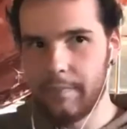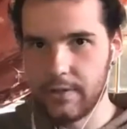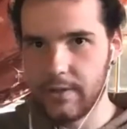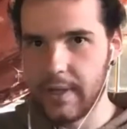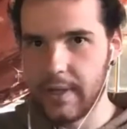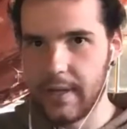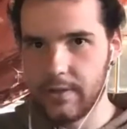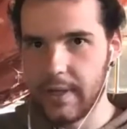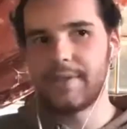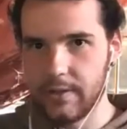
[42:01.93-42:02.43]

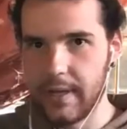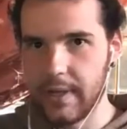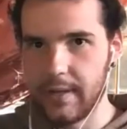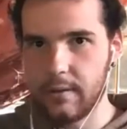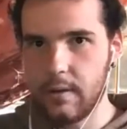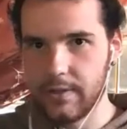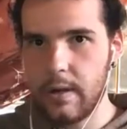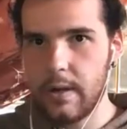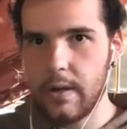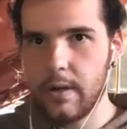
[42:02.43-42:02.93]
said,
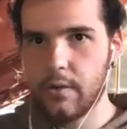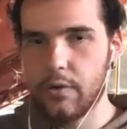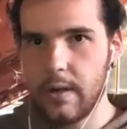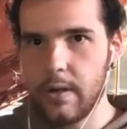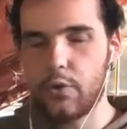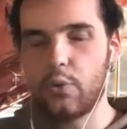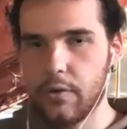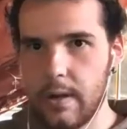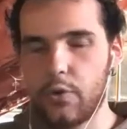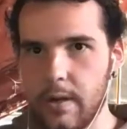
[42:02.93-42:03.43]

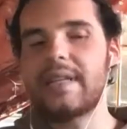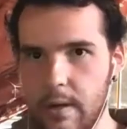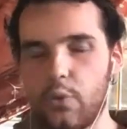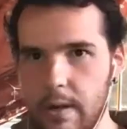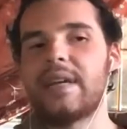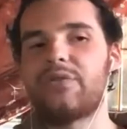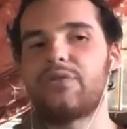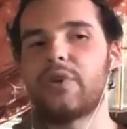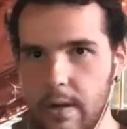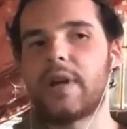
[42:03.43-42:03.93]
3
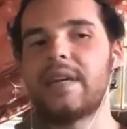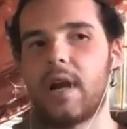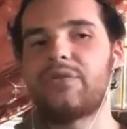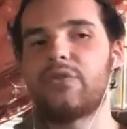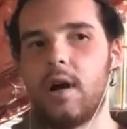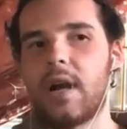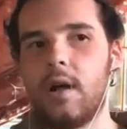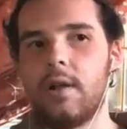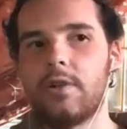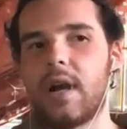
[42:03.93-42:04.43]
different
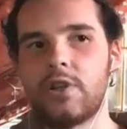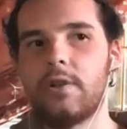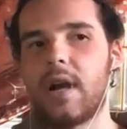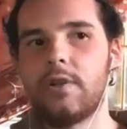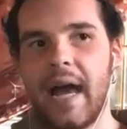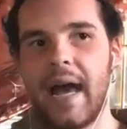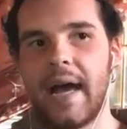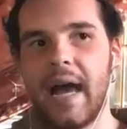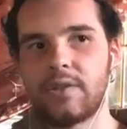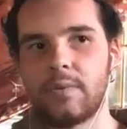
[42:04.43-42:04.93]
colleges
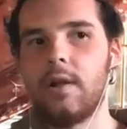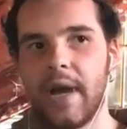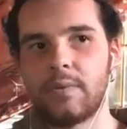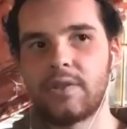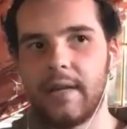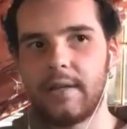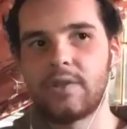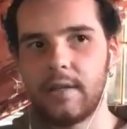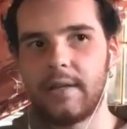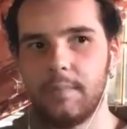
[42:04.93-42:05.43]
asked
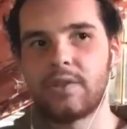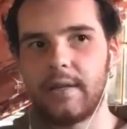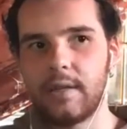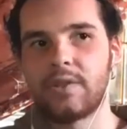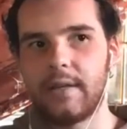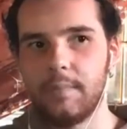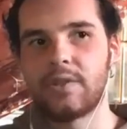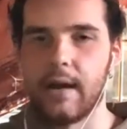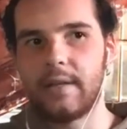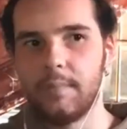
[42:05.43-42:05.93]
Mike to be
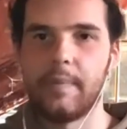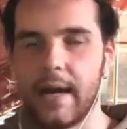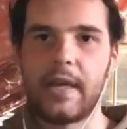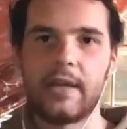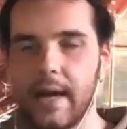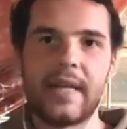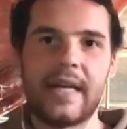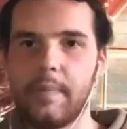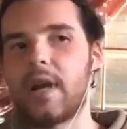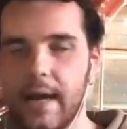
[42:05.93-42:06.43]
there
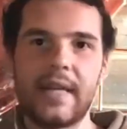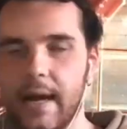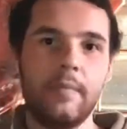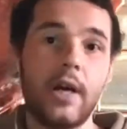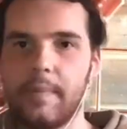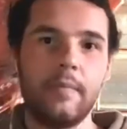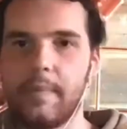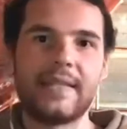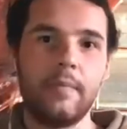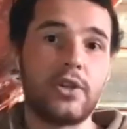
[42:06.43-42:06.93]
because that's how
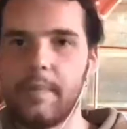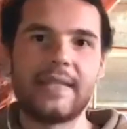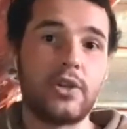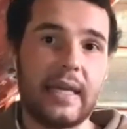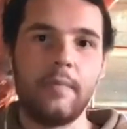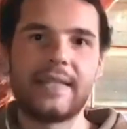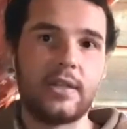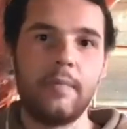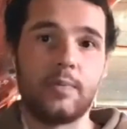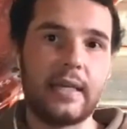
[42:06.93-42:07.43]
much he
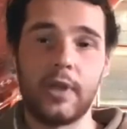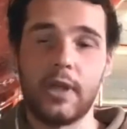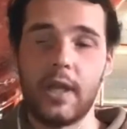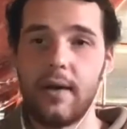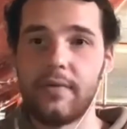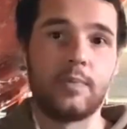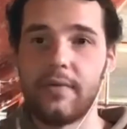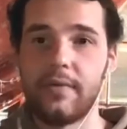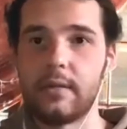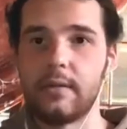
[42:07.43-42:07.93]
is
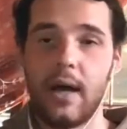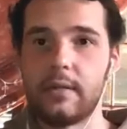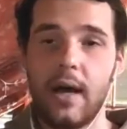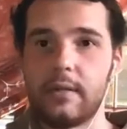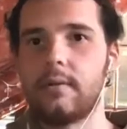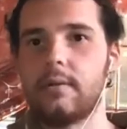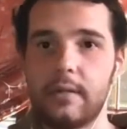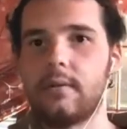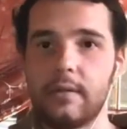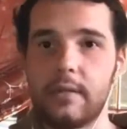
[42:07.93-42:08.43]
beloved.
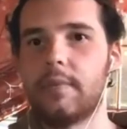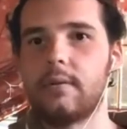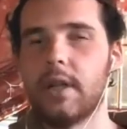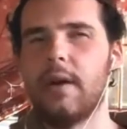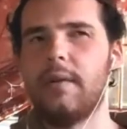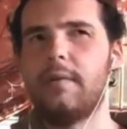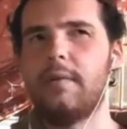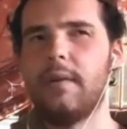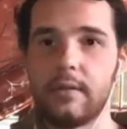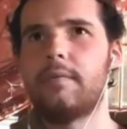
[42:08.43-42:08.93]

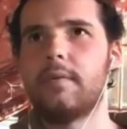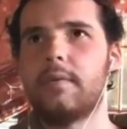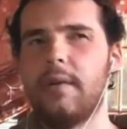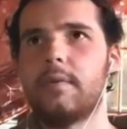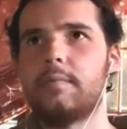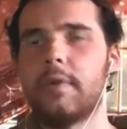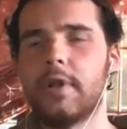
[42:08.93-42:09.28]
Beloved? Yeah.